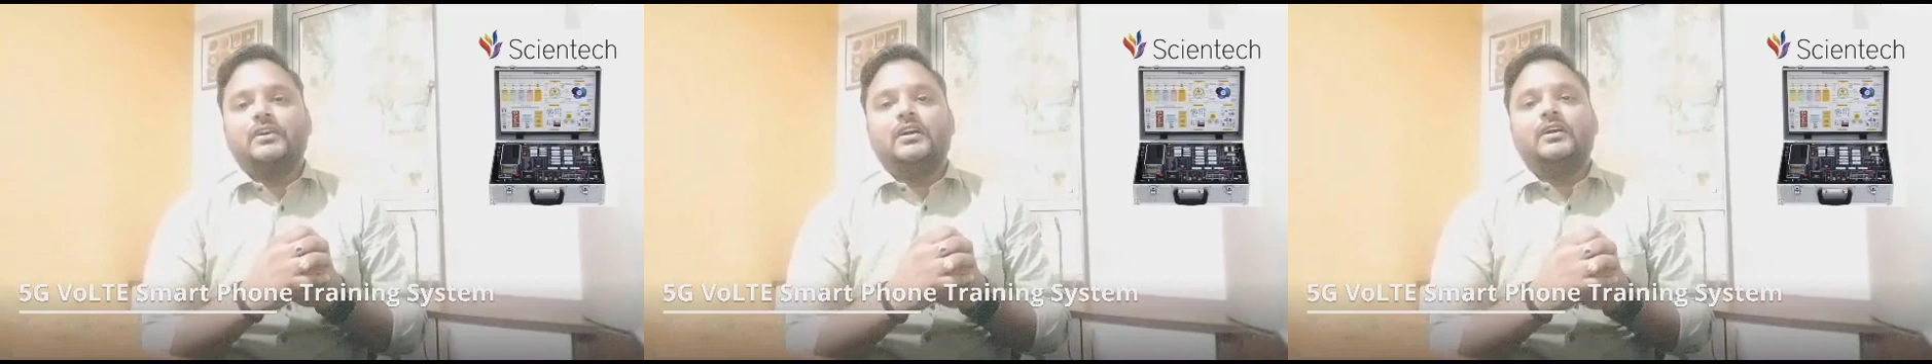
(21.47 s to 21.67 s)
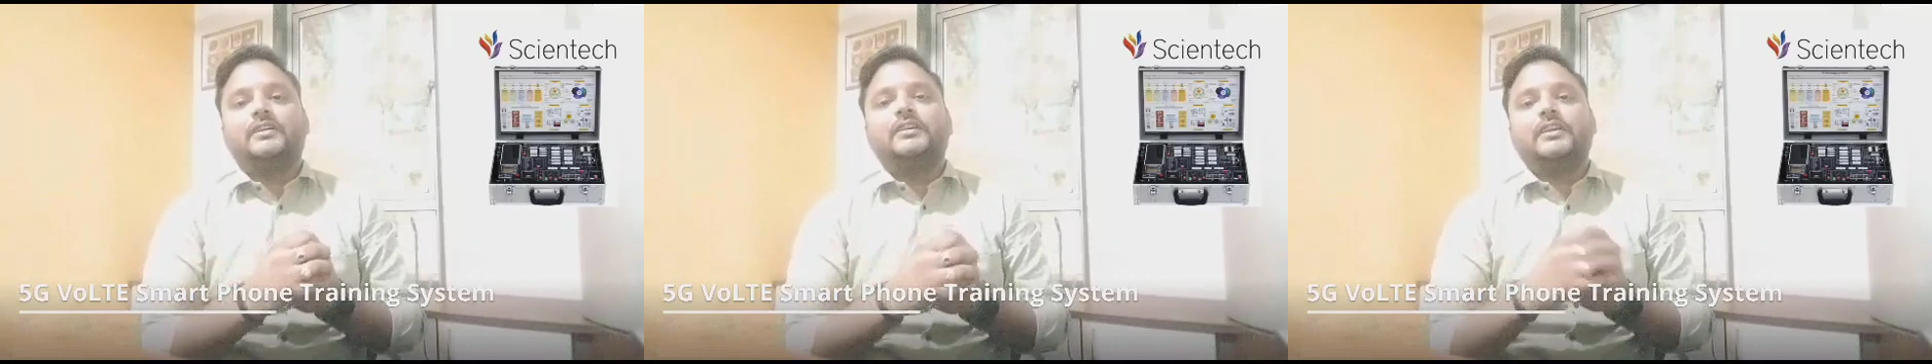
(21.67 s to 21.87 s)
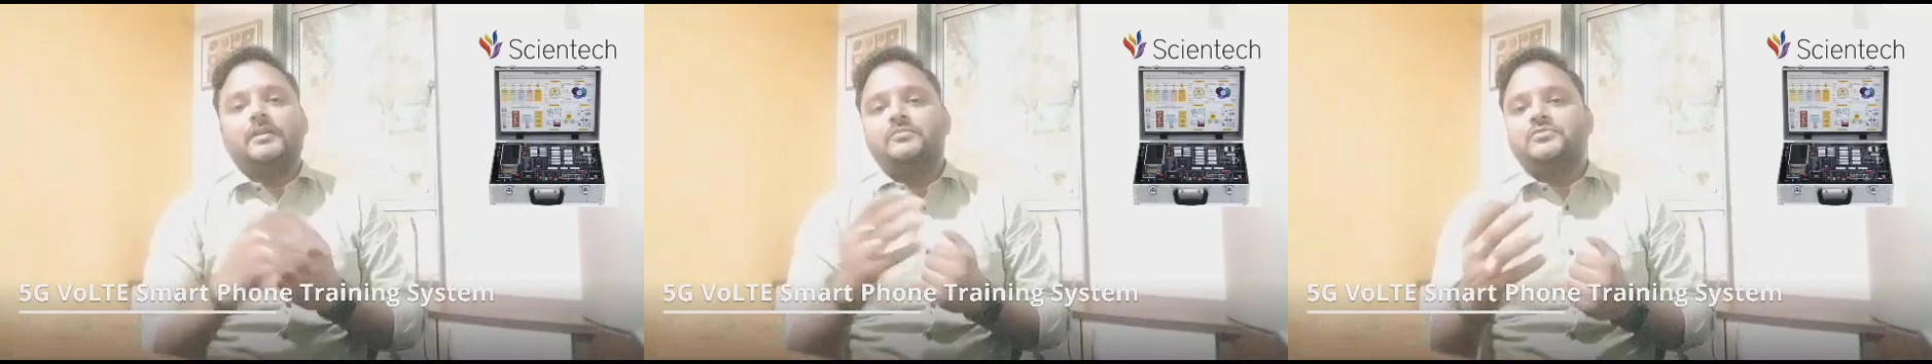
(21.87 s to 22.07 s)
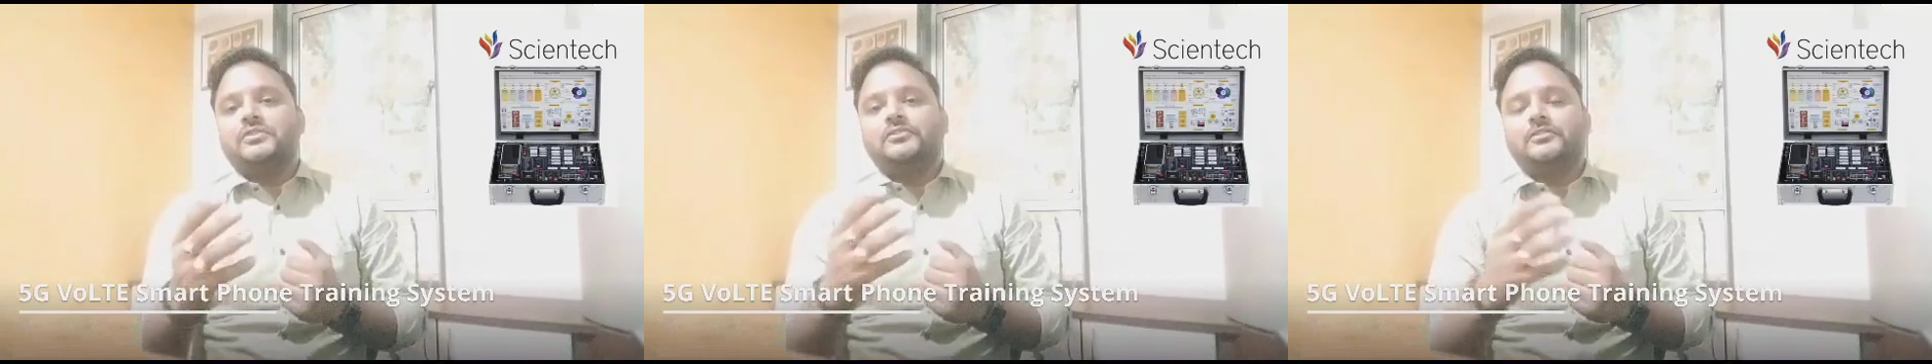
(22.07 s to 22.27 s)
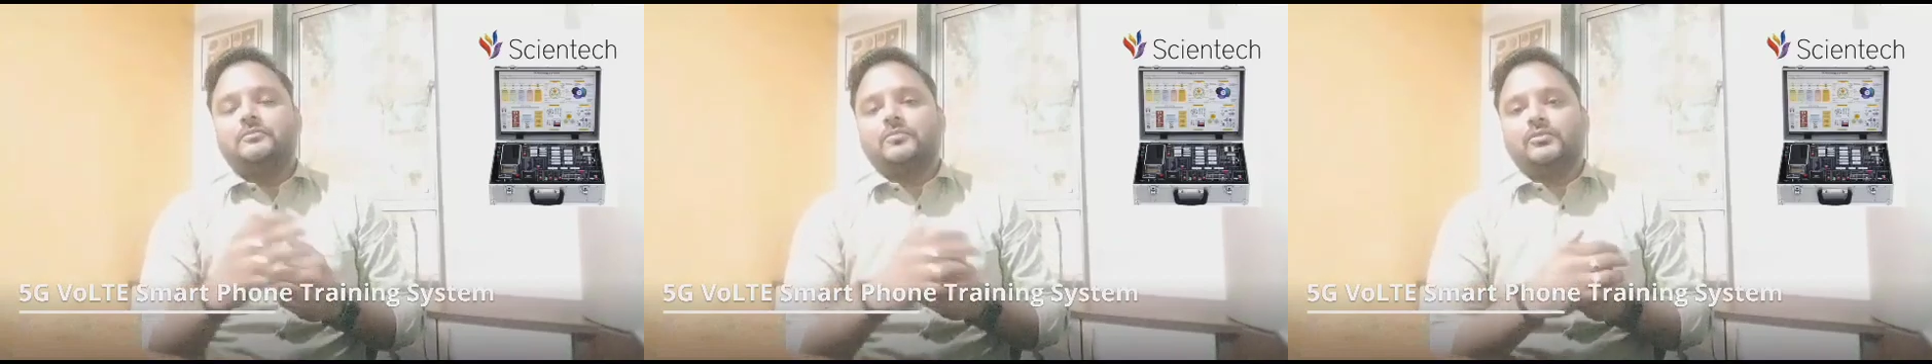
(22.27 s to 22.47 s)
our
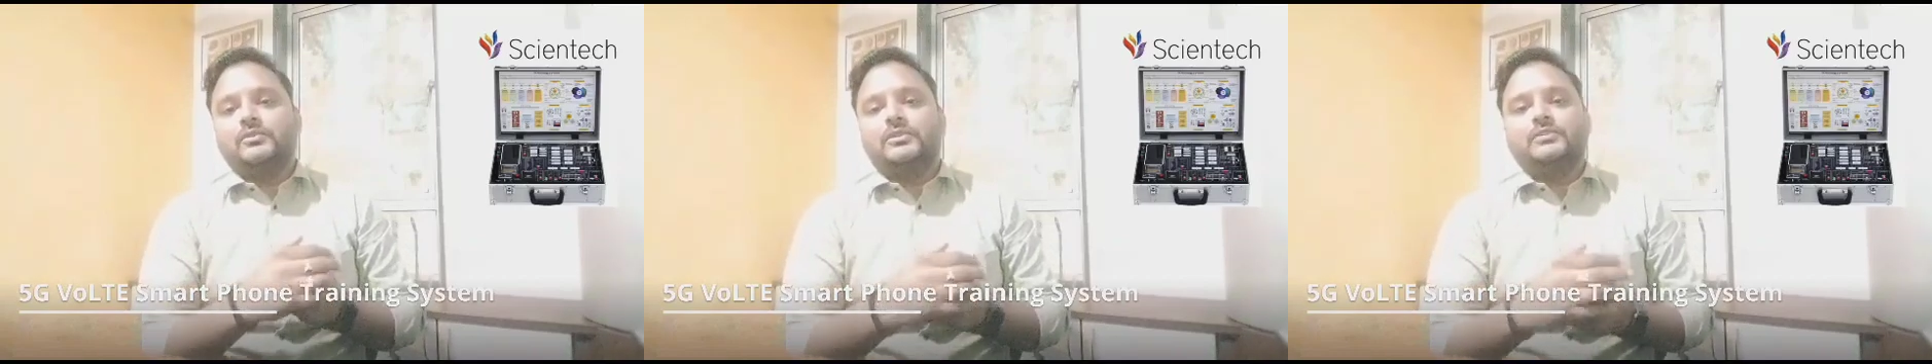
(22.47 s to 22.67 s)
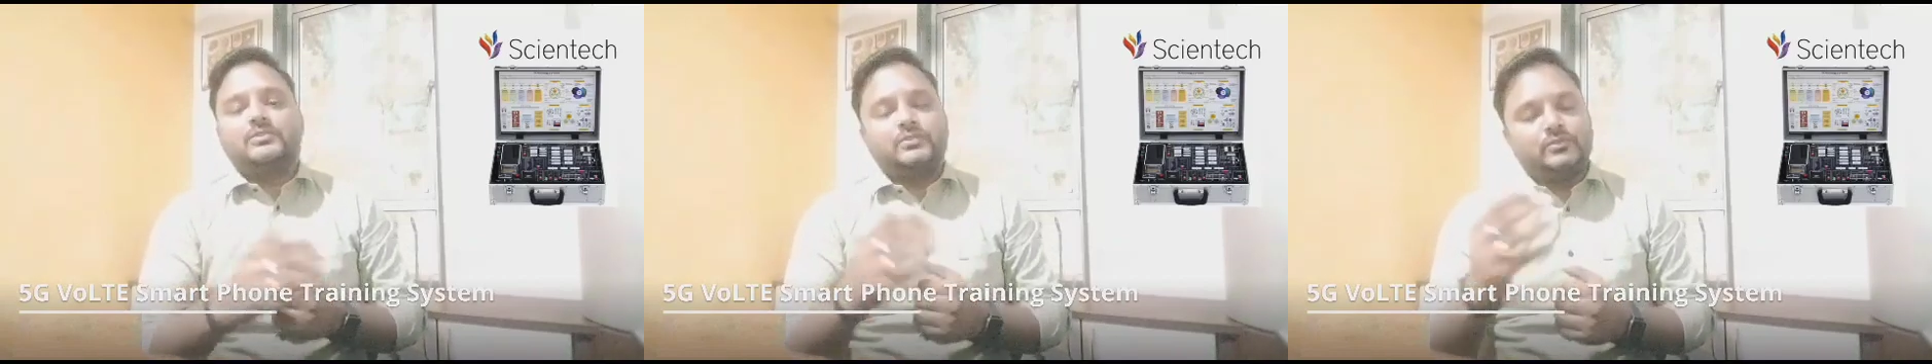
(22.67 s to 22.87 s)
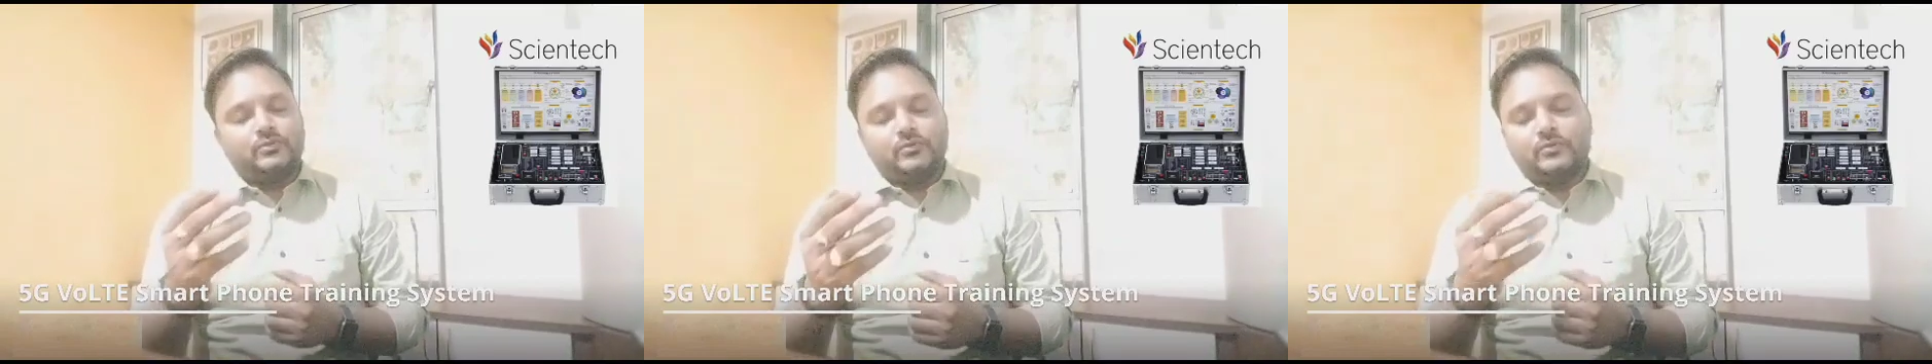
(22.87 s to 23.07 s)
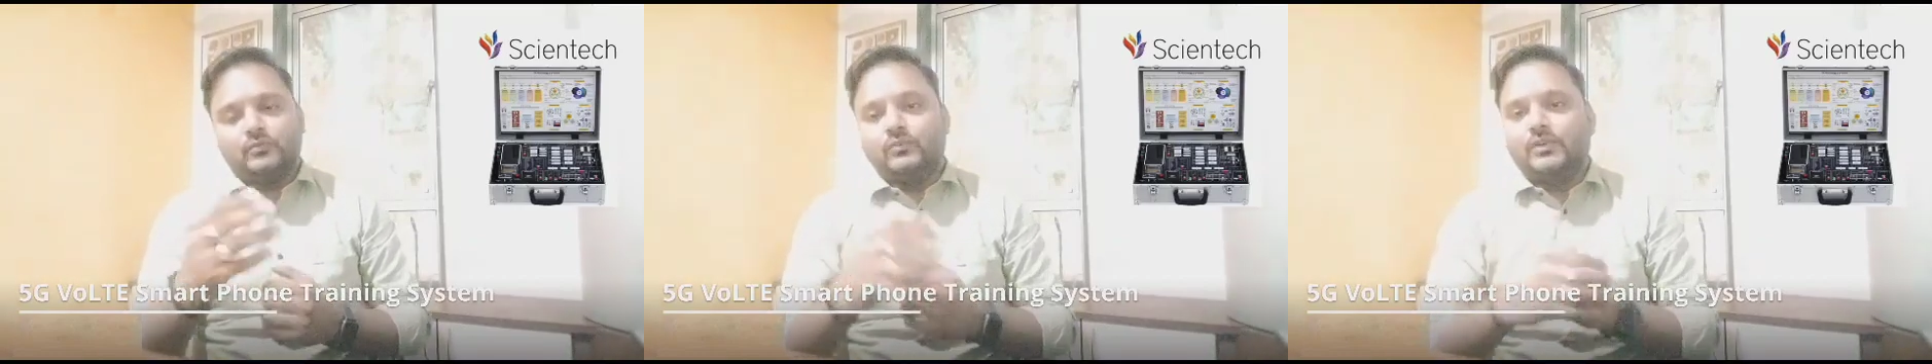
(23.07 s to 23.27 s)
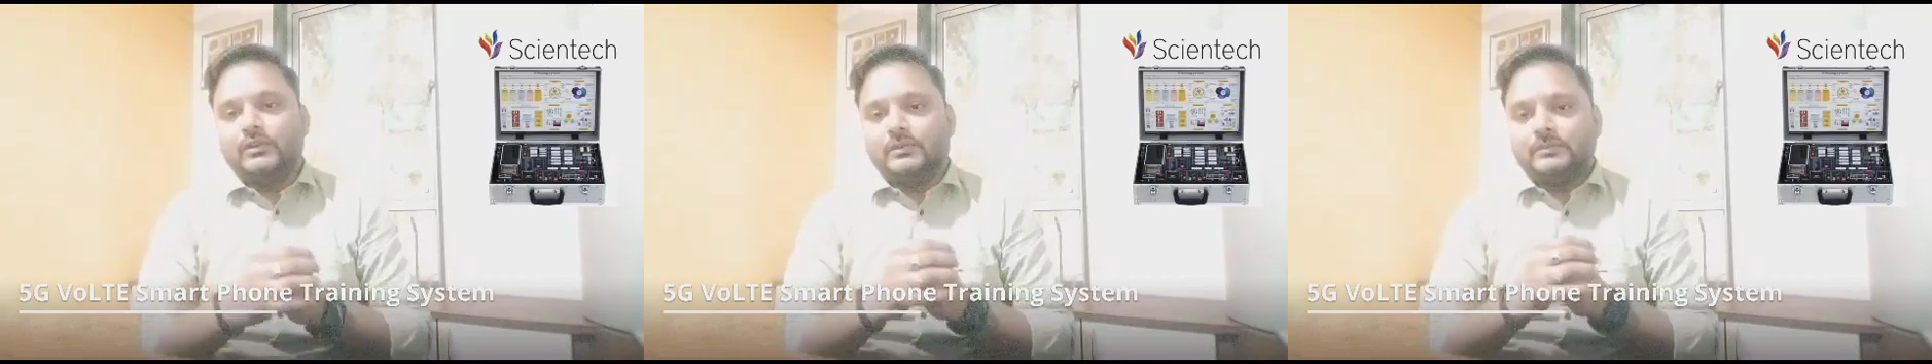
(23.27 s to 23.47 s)
game-changing product to the
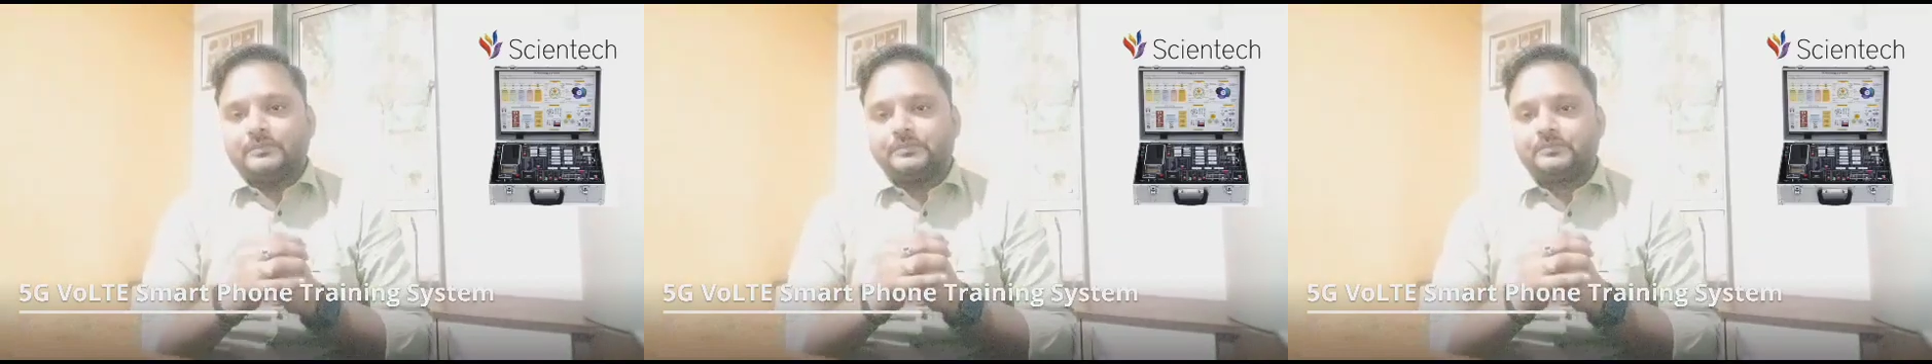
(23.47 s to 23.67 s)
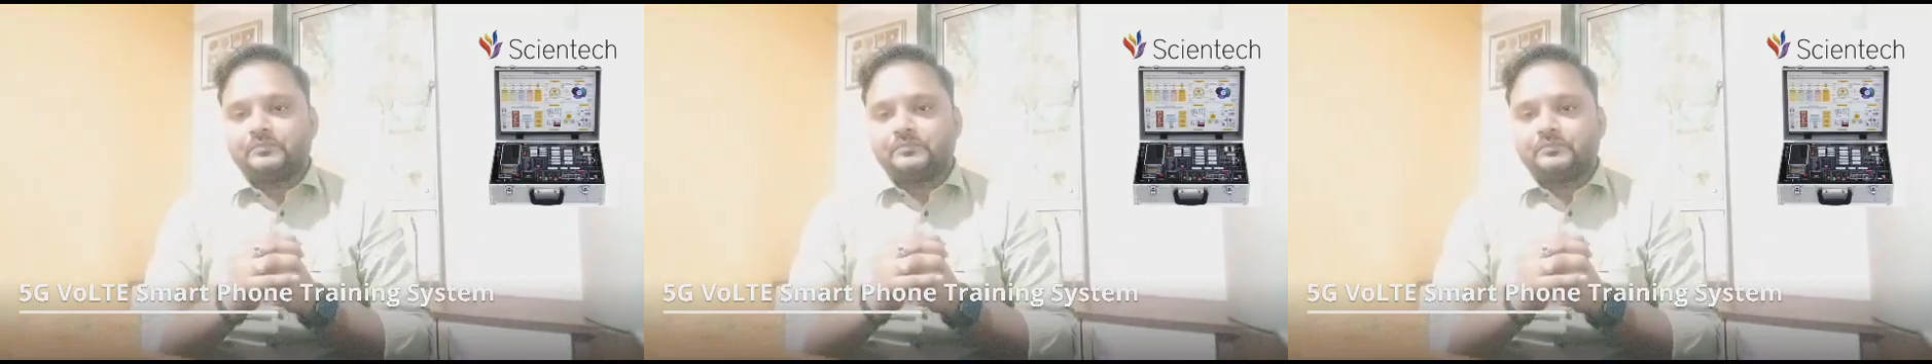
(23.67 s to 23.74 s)
world.